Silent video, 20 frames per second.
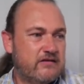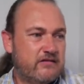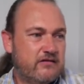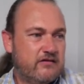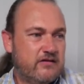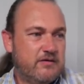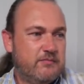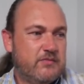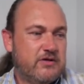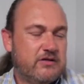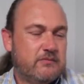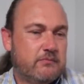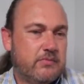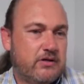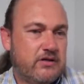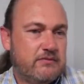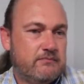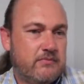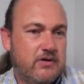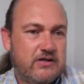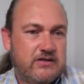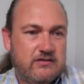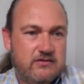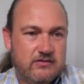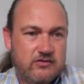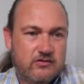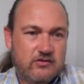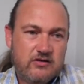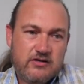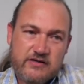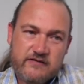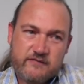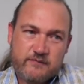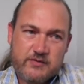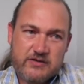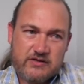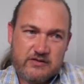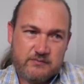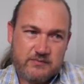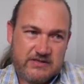3-minute buy might not have
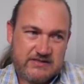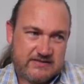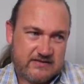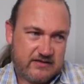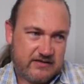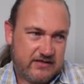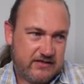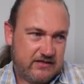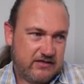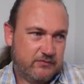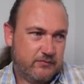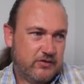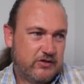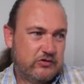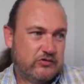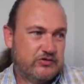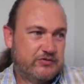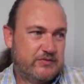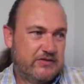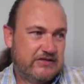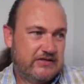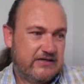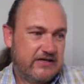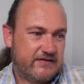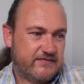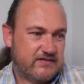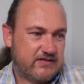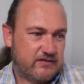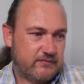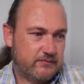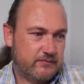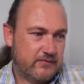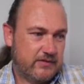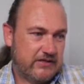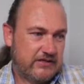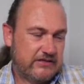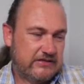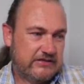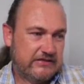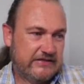been the best idea because we did have some
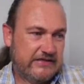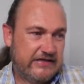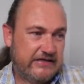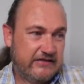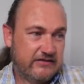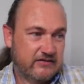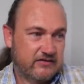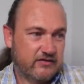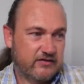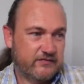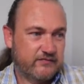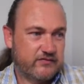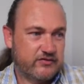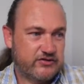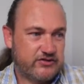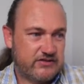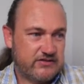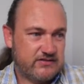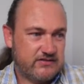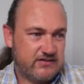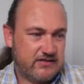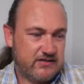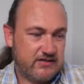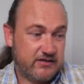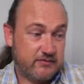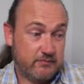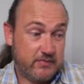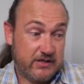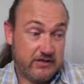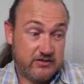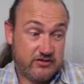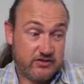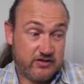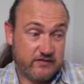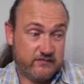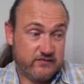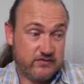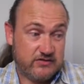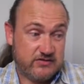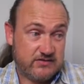hidden divergence, hidden bearish
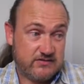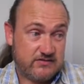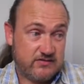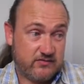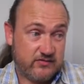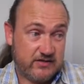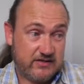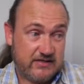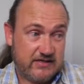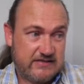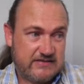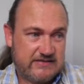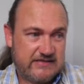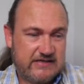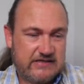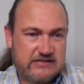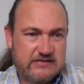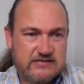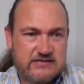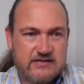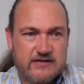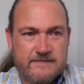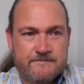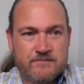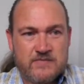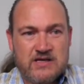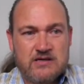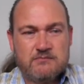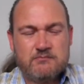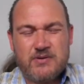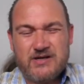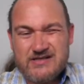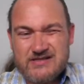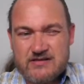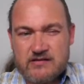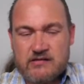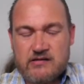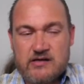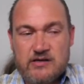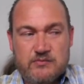divergence on the 10 seconds, but it's a
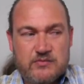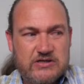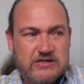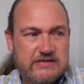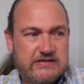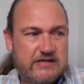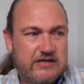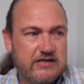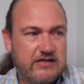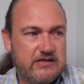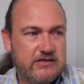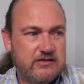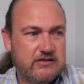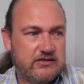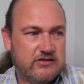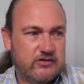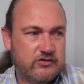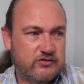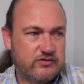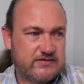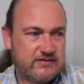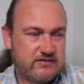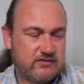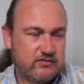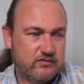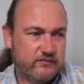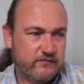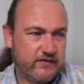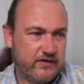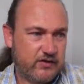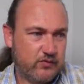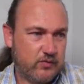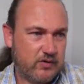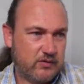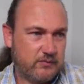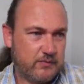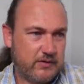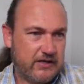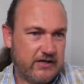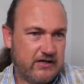3-minute trade. It could still very well
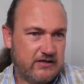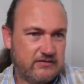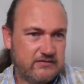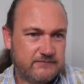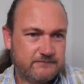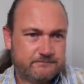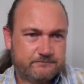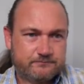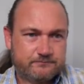play out.